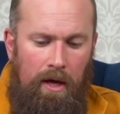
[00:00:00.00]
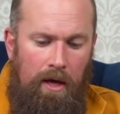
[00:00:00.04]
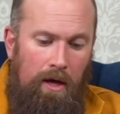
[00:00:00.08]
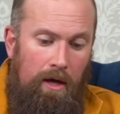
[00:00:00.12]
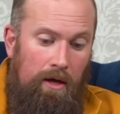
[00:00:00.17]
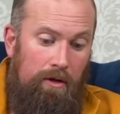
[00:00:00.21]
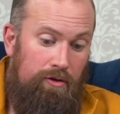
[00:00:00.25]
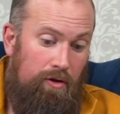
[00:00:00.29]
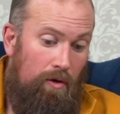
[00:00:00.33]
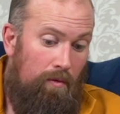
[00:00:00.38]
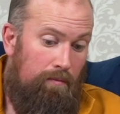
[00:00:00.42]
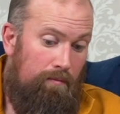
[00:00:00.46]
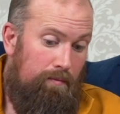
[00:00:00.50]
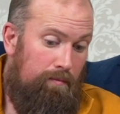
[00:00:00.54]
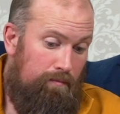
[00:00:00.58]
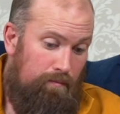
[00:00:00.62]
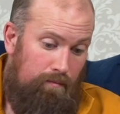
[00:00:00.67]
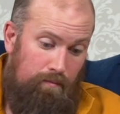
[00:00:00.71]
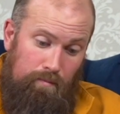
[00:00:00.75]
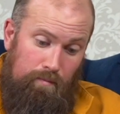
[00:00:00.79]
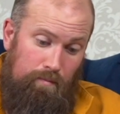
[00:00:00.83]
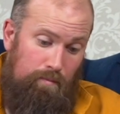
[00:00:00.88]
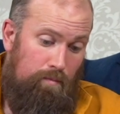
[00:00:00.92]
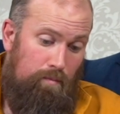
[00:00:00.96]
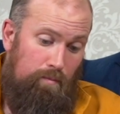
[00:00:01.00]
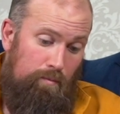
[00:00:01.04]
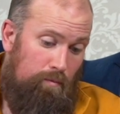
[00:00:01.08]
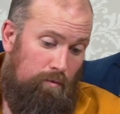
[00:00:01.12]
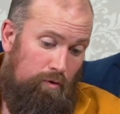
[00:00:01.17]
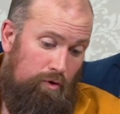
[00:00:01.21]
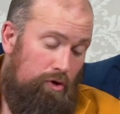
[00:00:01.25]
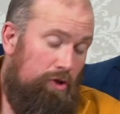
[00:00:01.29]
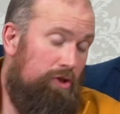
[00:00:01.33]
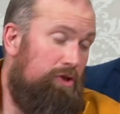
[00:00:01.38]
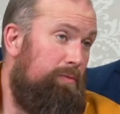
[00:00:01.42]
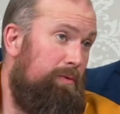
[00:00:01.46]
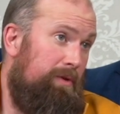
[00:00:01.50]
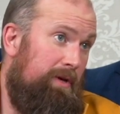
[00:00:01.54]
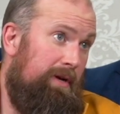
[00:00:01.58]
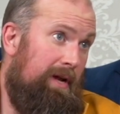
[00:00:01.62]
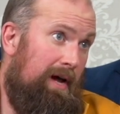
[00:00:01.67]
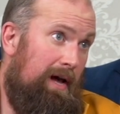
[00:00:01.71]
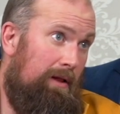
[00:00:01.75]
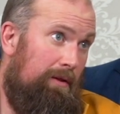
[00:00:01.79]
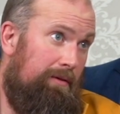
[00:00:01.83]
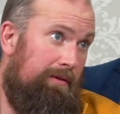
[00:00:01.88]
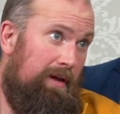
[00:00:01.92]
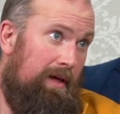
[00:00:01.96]
So just within
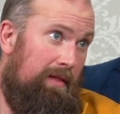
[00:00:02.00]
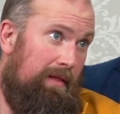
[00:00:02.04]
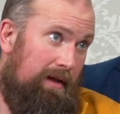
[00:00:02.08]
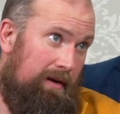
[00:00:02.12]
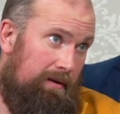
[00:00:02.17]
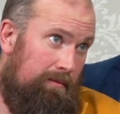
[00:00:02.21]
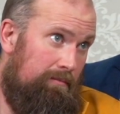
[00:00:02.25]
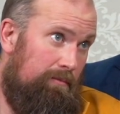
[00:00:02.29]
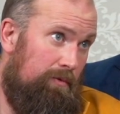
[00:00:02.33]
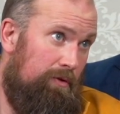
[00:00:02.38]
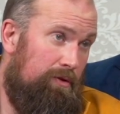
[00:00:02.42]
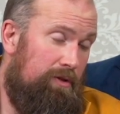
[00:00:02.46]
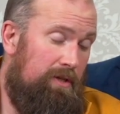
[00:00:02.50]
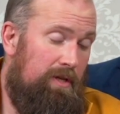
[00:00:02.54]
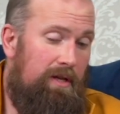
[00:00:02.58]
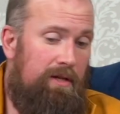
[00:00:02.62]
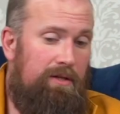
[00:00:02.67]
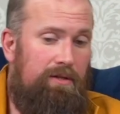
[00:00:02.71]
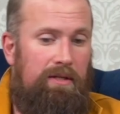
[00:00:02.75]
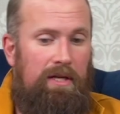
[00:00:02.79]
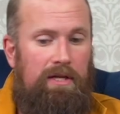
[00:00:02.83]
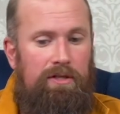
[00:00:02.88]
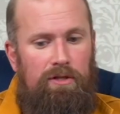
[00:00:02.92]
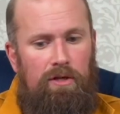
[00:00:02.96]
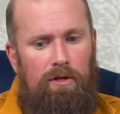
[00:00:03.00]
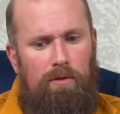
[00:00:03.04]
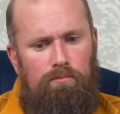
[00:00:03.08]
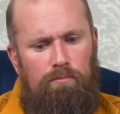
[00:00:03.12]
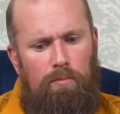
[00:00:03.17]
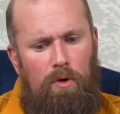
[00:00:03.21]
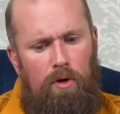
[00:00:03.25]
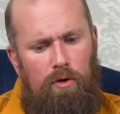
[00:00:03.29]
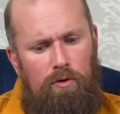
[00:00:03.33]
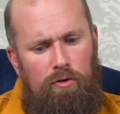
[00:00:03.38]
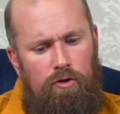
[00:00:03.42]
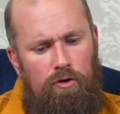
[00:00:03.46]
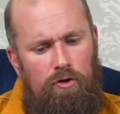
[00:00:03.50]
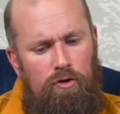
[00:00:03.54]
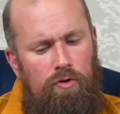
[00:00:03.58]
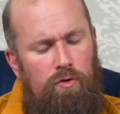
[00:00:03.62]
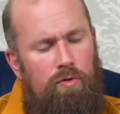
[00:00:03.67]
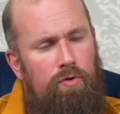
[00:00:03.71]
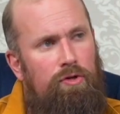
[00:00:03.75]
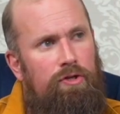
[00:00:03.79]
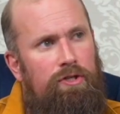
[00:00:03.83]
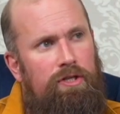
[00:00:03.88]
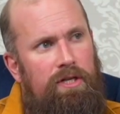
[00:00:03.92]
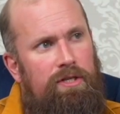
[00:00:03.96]
healthcare then, you see there's a
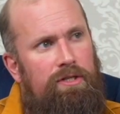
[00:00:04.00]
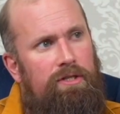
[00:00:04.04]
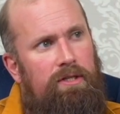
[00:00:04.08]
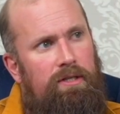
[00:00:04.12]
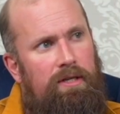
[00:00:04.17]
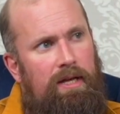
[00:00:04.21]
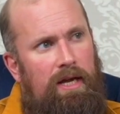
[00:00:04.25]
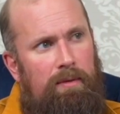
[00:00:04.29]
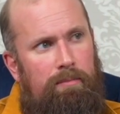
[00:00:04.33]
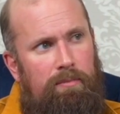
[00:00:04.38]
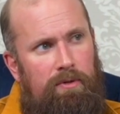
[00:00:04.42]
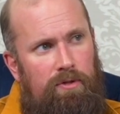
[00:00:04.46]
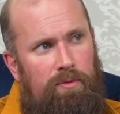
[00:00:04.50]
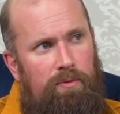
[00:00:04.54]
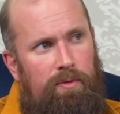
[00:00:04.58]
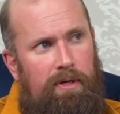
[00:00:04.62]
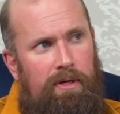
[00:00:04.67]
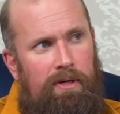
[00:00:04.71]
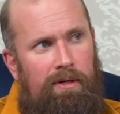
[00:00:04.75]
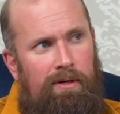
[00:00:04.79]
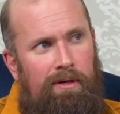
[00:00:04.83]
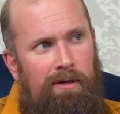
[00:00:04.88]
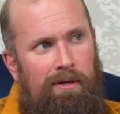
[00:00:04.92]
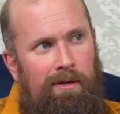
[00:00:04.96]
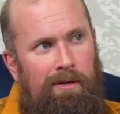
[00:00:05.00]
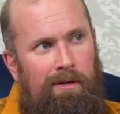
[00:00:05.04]
huge disconnect between